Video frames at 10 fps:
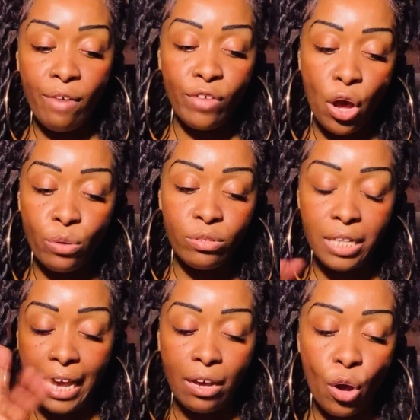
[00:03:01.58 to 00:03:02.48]
of an
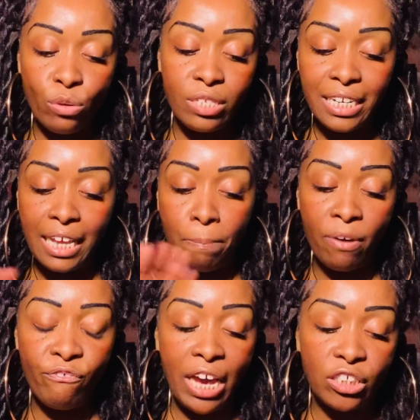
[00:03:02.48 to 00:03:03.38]
like OCD
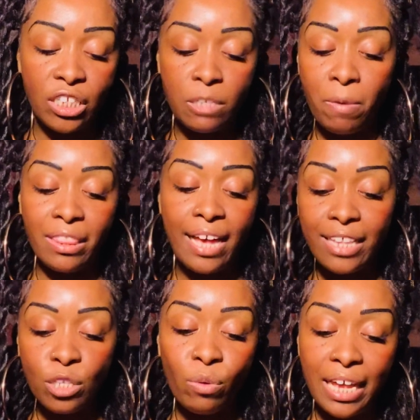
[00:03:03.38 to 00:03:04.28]
perfectionist, but that,
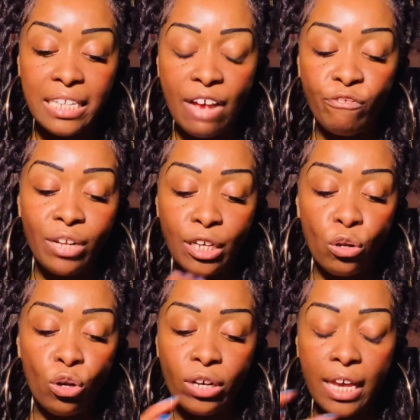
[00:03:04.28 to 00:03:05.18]
that's what it is. I feel like
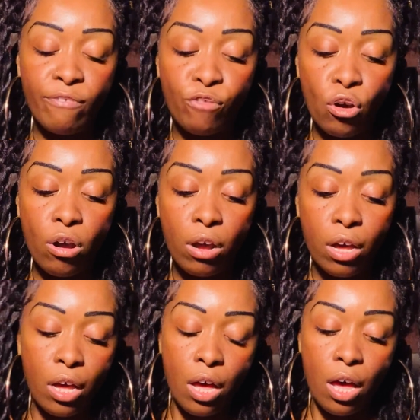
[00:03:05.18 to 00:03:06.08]
you're looking for,
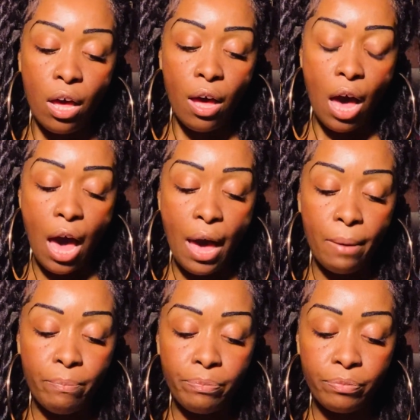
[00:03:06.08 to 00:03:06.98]

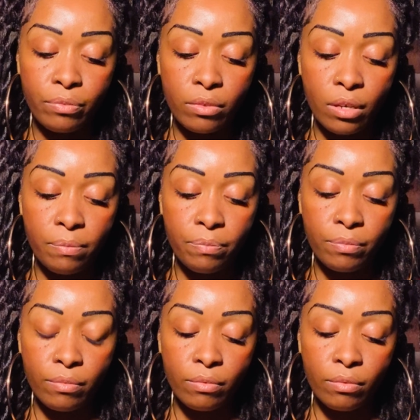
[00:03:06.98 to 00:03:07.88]
um,
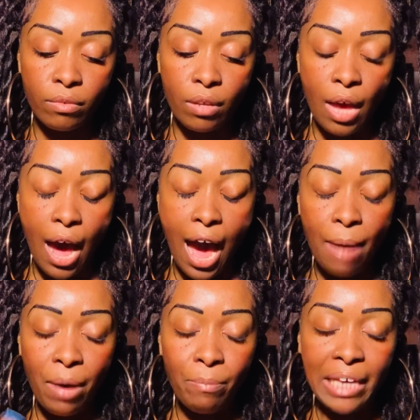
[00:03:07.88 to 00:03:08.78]
I'm,
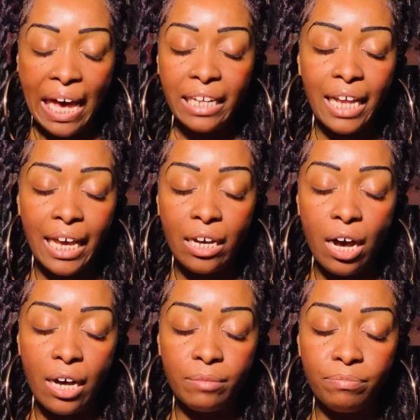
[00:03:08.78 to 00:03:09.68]
I'm getting like,
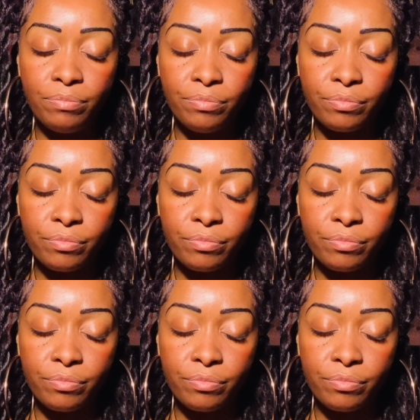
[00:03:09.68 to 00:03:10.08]
um,